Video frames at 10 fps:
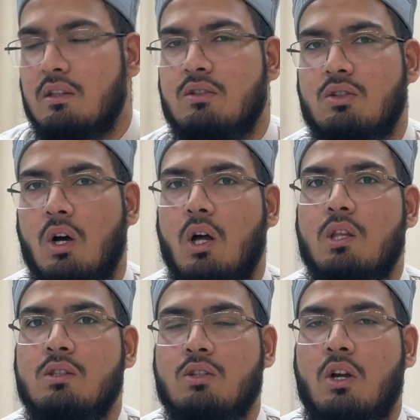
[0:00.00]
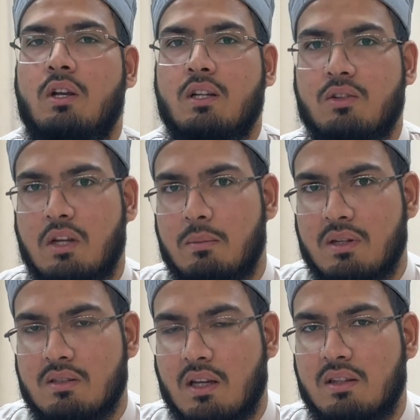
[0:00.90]
Scholars are in
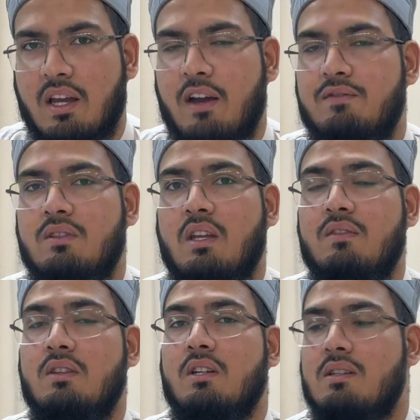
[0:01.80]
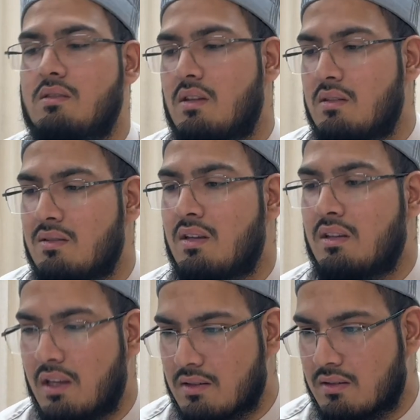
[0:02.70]
agreement and they have given their consensus that
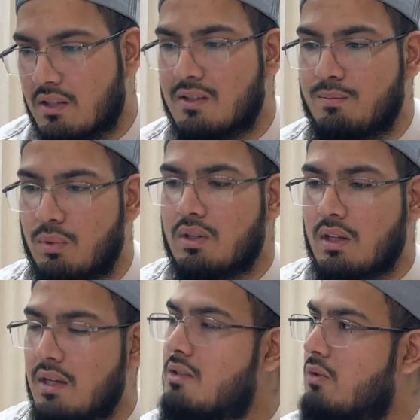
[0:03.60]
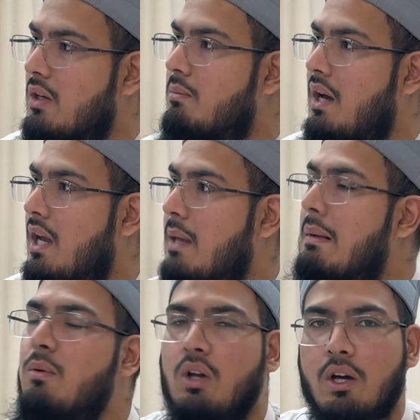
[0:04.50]
yes, this book is written by
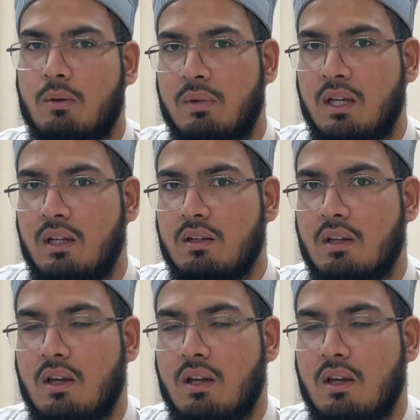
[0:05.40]
Imam al-Haramain,